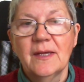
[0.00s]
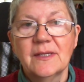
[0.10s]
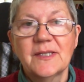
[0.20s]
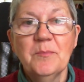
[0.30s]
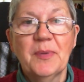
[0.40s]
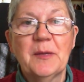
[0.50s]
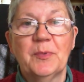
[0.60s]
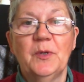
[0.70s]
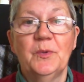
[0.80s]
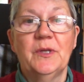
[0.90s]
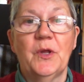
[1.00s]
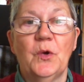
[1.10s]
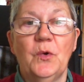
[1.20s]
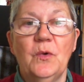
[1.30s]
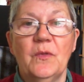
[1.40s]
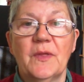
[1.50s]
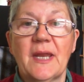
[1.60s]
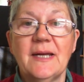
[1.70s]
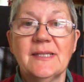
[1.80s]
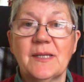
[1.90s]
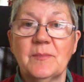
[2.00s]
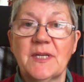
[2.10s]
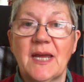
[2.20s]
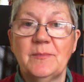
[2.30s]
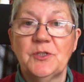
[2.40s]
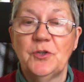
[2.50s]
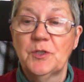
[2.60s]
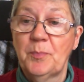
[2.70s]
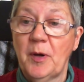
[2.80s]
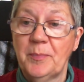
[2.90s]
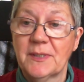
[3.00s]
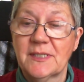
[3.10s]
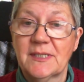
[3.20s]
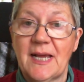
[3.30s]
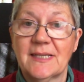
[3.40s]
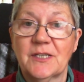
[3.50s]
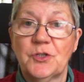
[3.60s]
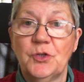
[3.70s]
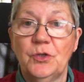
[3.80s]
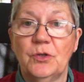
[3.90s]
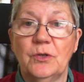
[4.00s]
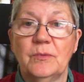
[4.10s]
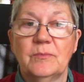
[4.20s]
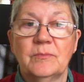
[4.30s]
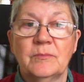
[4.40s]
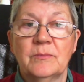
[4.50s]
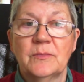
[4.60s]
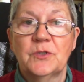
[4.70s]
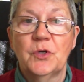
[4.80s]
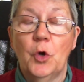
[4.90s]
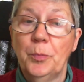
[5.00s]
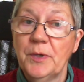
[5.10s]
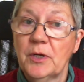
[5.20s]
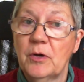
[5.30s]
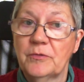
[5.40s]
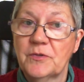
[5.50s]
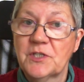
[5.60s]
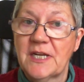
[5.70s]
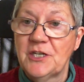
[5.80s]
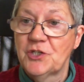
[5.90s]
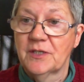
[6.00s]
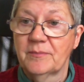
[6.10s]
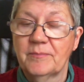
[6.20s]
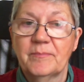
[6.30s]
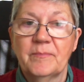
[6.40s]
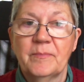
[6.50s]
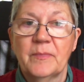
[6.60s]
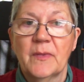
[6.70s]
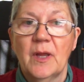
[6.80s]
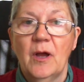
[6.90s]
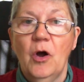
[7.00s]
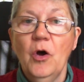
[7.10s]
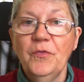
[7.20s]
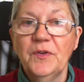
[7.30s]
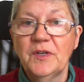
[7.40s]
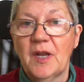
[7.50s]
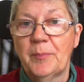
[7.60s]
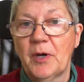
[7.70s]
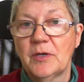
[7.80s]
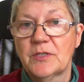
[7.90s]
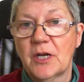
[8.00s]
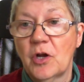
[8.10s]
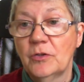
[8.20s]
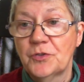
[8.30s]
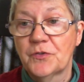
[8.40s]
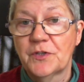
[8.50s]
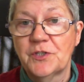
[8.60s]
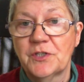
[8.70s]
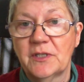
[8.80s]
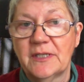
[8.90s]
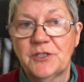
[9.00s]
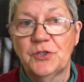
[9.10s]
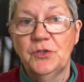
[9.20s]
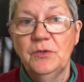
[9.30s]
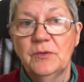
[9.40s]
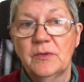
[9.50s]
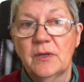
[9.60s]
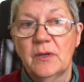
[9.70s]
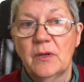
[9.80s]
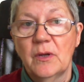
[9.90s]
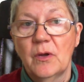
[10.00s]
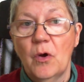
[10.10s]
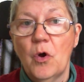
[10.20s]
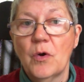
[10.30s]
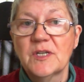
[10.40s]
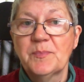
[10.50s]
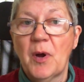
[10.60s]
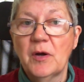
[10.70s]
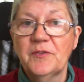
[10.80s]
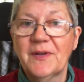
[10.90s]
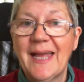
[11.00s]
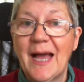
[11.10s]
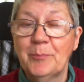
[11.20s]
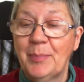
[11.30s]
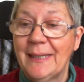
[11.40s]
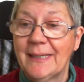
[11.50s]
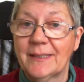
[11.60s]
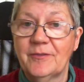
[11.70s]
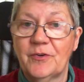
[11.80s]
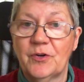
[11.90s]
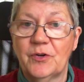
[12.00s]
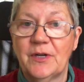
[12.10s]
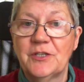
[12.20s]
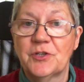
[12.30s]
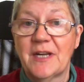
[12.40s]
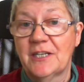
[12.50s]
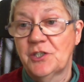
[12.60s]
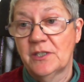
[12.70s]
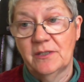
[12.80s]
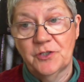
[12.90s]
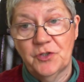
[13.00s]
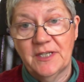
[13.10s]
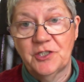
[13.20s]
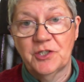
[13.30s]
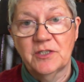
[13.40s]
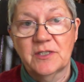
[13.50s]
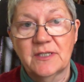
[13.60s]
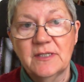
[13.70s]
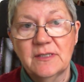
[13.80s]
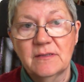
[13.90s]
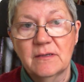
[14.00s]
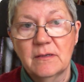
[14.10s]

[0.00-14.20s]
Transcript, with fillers: Some people will know that I sometimes use puppets as a tool to open a conversation, often about a controversial issue or as part of a campaign for international trade justice